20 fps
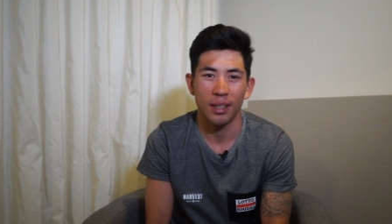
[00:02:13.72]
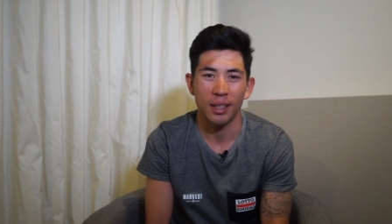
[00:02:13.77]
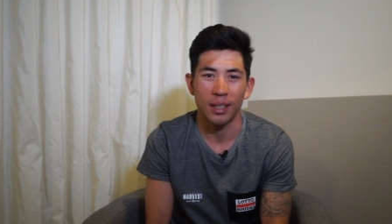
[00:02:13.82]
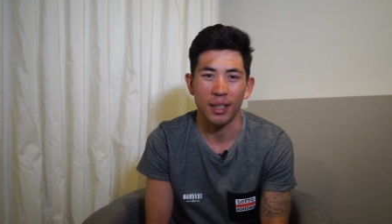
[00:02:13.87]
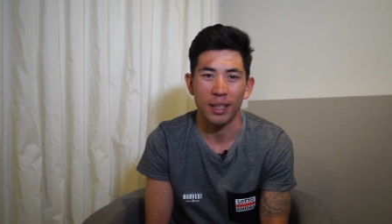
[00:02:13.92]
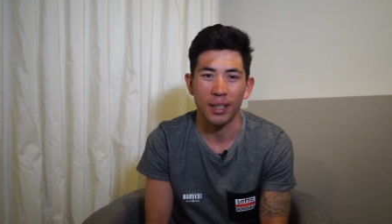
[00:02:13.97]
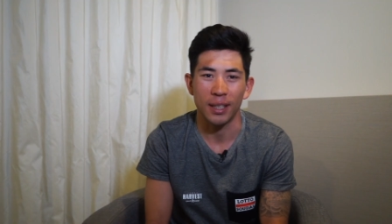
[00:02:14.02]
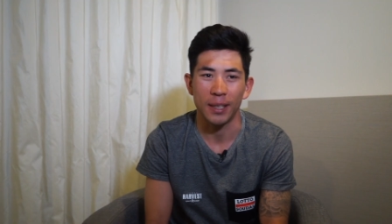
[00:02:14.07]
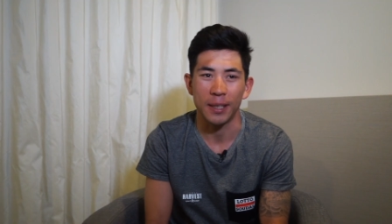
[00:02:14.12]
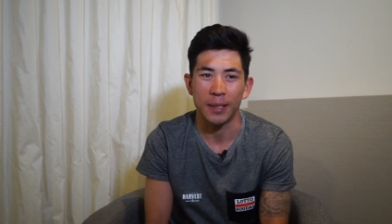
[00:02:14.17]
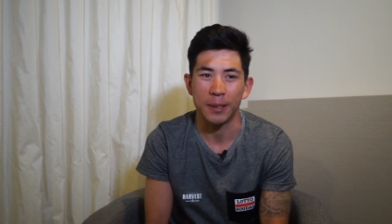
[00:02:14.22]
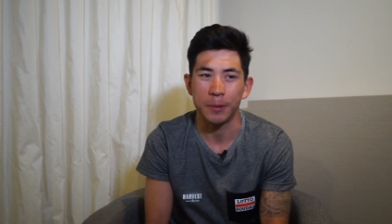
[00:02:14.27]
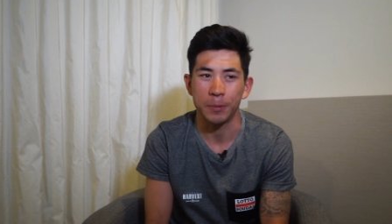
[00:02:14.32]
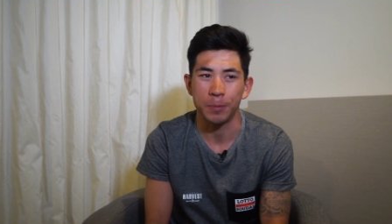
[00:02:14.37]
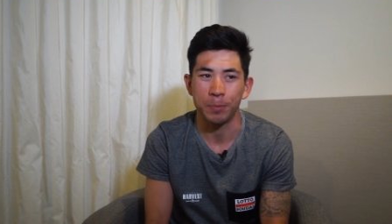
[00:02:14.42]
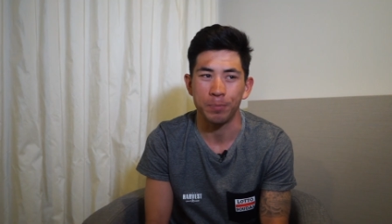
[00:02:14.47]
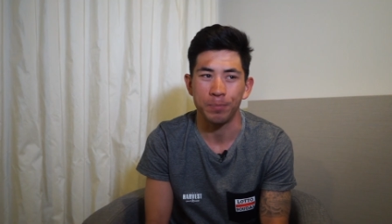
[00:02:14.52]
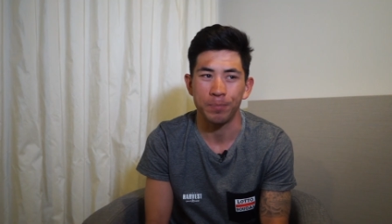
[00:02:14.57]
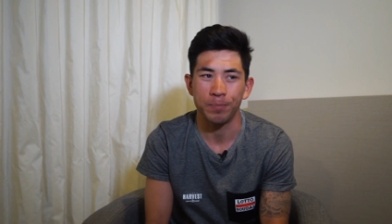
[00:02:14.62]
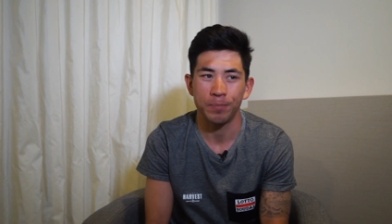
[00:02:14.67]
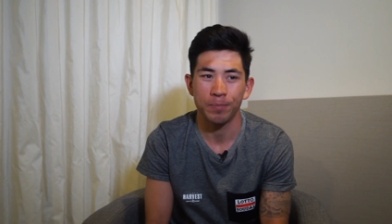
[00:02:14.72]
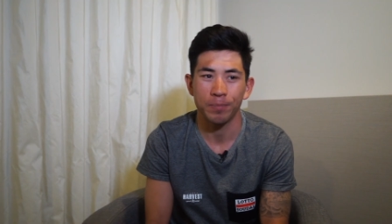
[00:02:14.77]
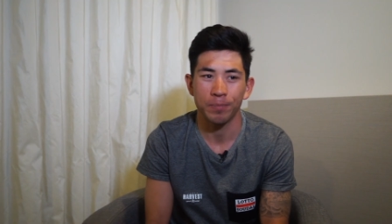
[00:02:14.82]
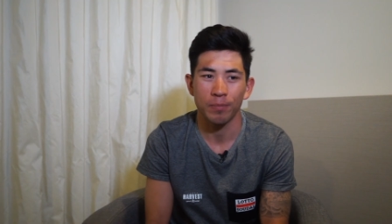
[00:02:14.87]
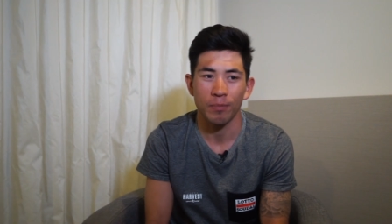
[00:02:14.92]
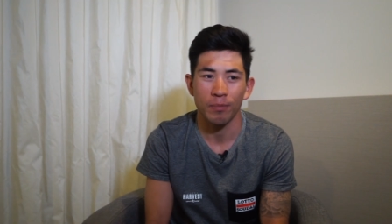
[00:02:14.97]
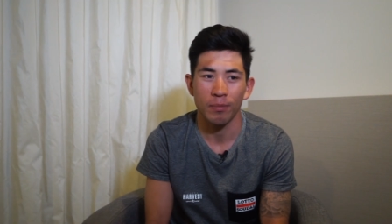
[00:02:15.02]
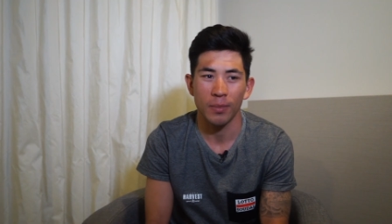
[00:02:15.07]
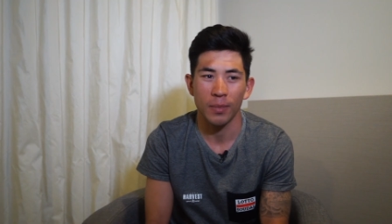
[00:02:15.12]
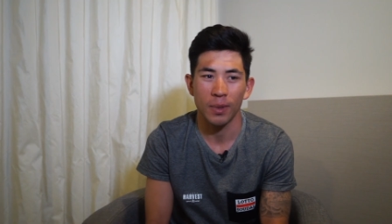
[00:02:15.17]
Um,
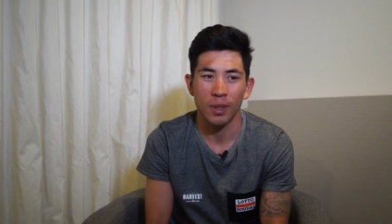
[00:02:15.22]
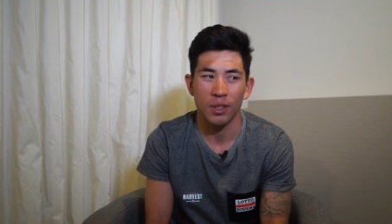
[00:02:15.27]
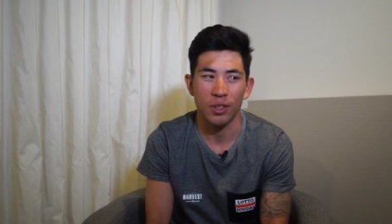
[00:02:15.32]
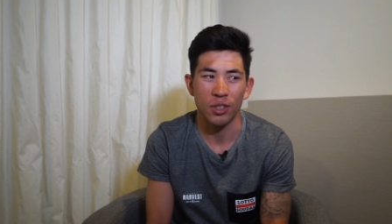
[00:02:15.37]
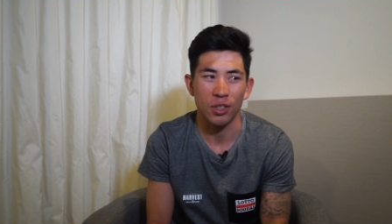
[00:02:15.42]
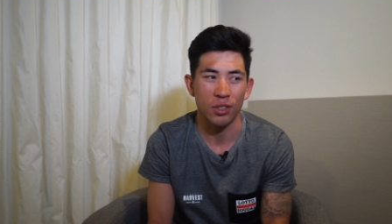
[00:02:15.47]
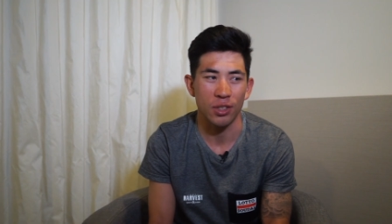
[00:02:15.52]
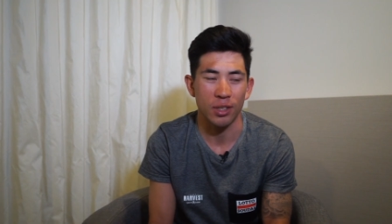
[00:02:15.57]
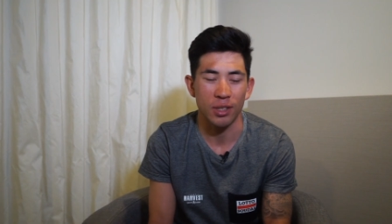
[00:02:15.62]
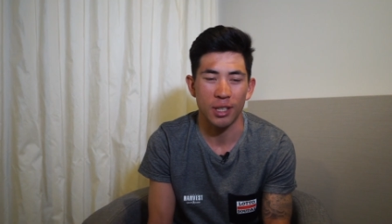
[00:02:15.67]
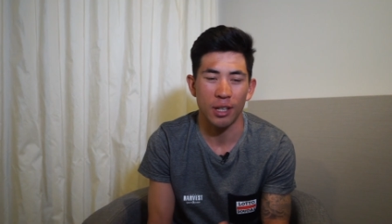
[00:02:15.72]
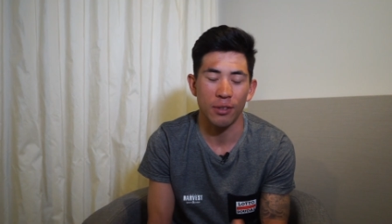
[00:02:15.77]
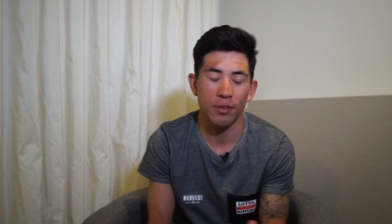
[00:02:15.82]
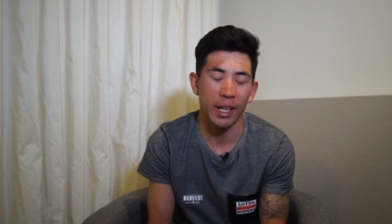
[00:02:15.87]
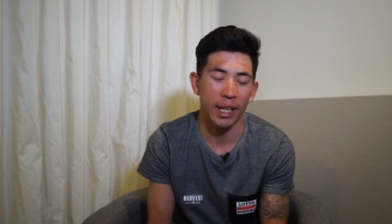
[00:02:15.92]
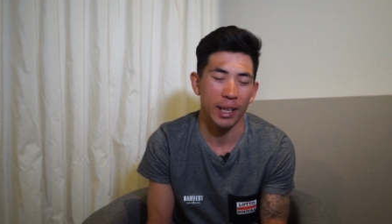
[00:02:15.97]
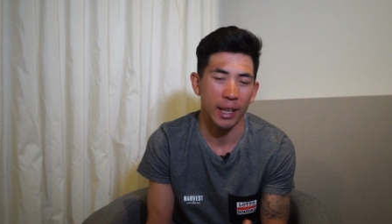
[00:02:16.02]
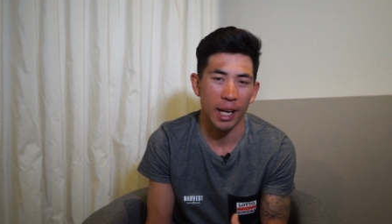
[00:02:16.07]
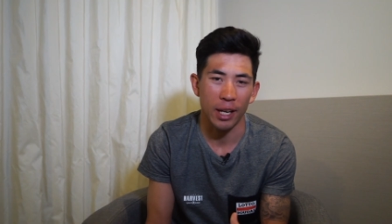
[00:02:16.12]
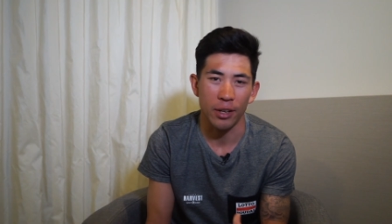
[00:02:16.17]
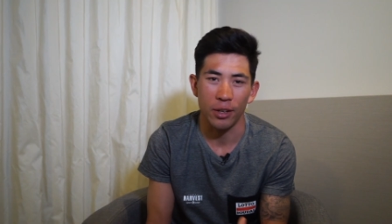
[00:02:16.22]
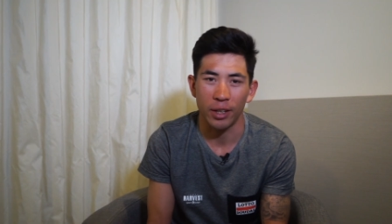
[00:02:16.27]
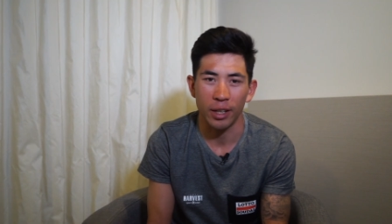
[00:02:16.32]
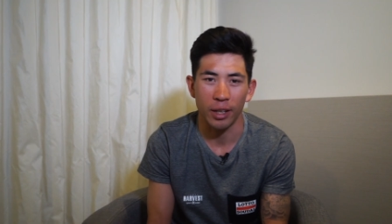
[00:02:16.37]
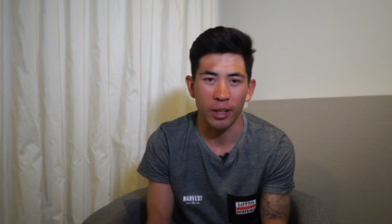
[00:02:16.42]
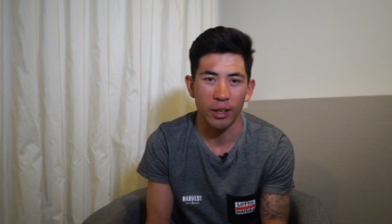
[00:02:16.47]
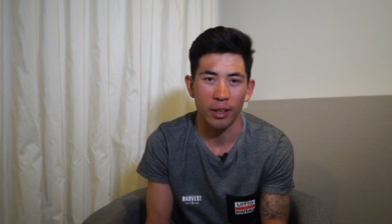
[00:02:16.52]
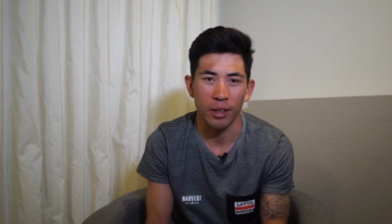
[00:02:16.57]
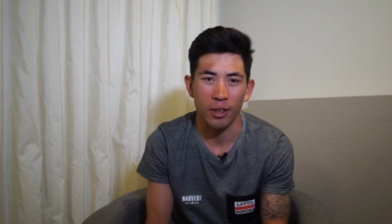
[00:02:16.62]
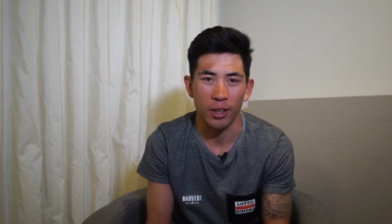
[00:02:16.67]
so stuff like that you
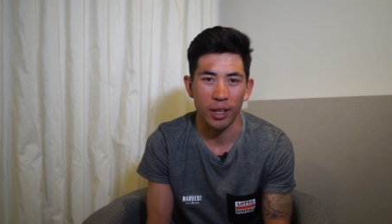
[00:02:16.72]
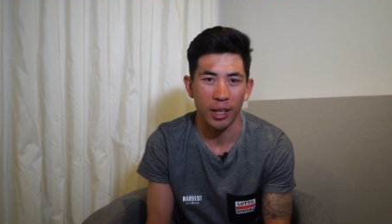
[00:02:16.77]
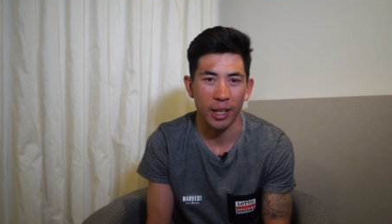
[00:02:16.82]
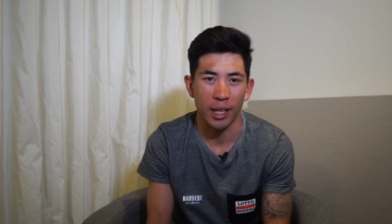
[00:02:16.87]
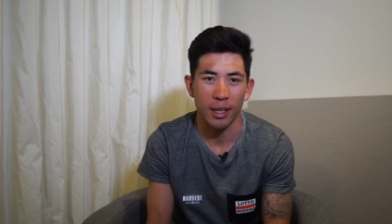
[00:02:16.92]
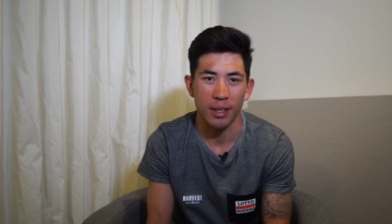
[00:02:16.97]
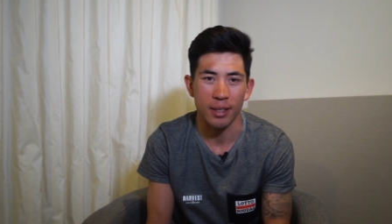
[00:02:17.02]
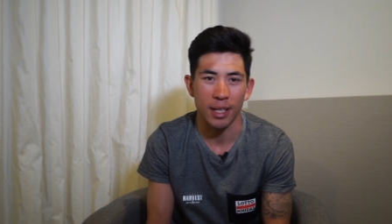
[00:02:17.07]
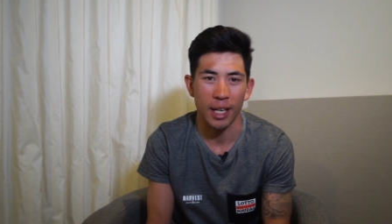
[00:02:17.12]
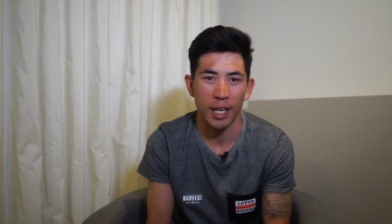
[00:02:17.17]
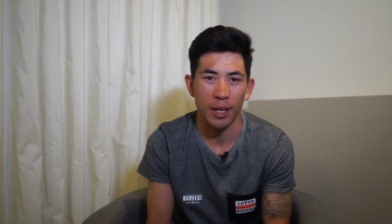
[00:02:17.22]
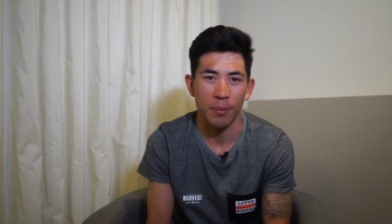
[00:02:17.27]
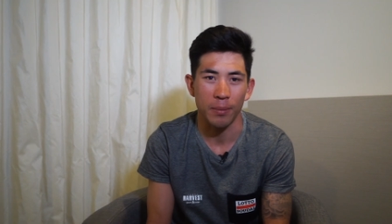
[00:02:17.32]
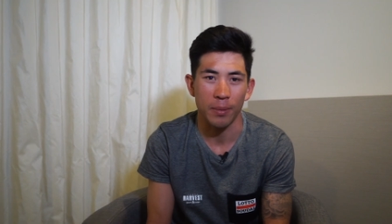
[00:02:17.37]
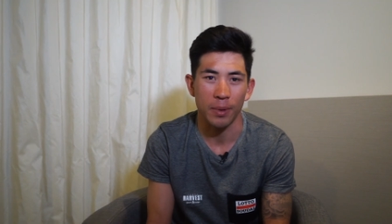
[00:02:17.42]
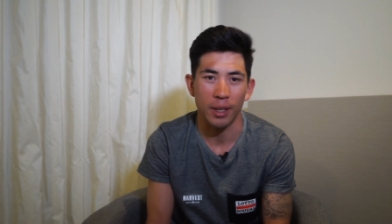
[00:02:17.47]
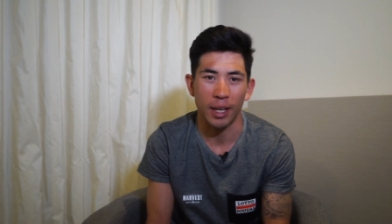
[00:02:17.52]
can you can get the same.